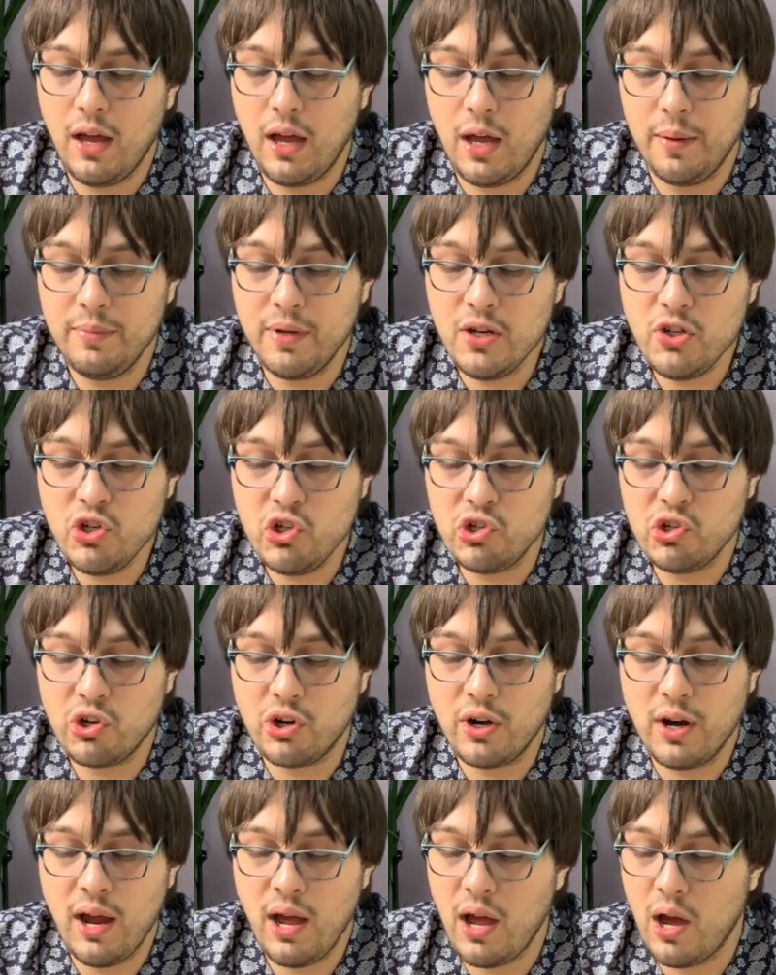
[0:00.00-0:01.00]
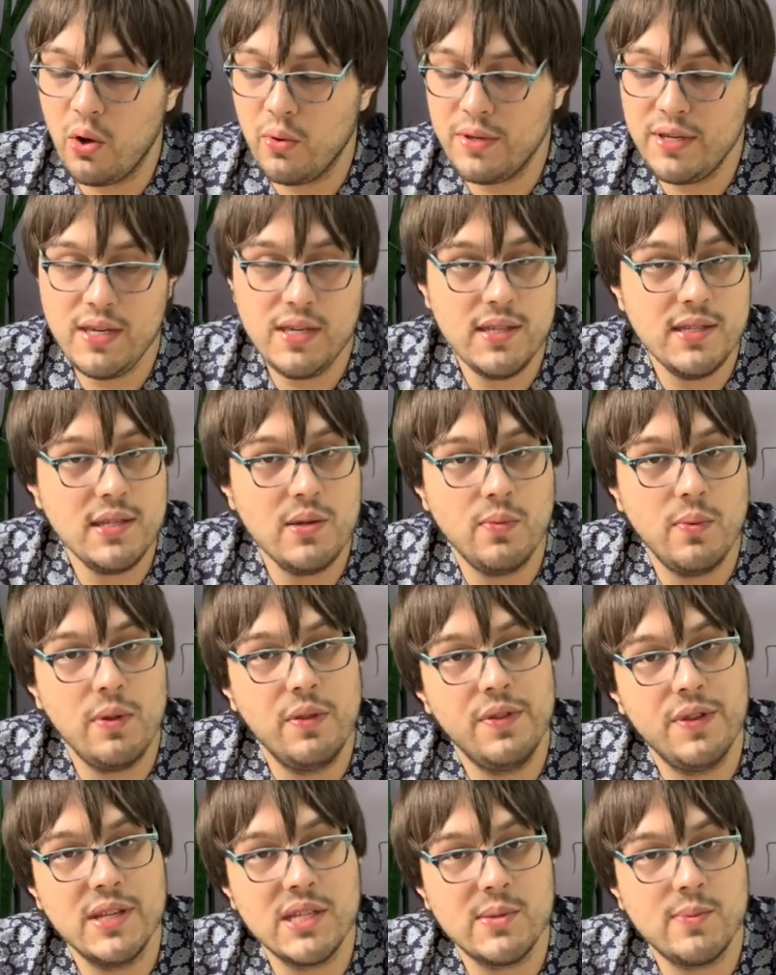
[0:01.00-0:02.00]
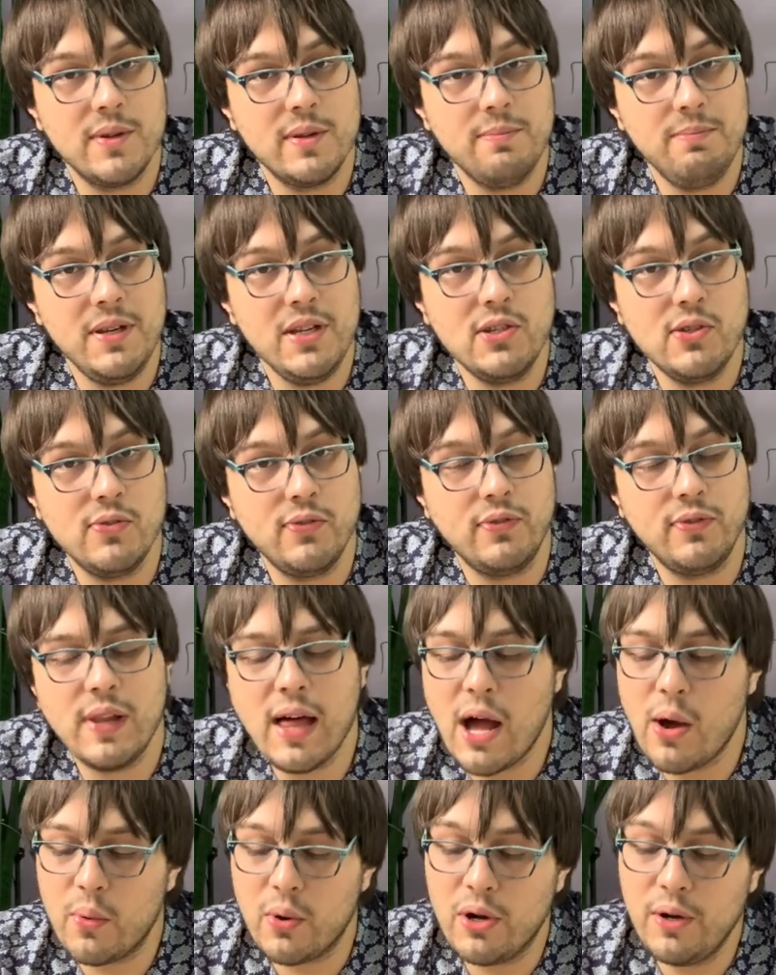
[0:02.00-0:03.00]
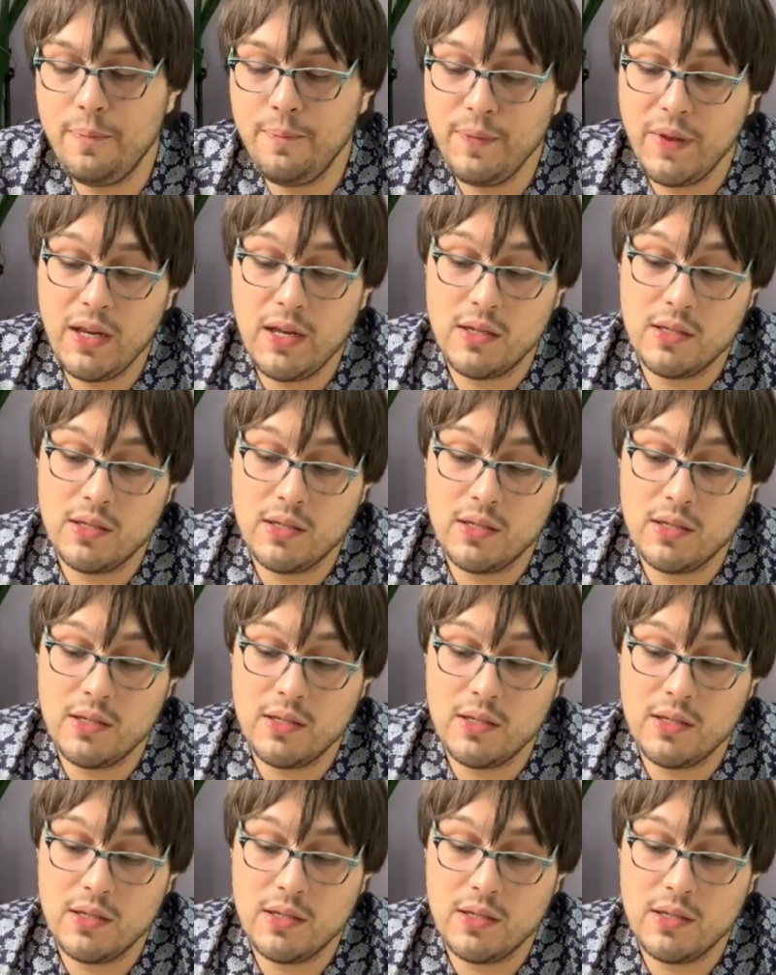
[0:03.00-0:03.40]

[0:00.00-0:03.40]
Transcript: I'm not sure how easy will this one be to flower.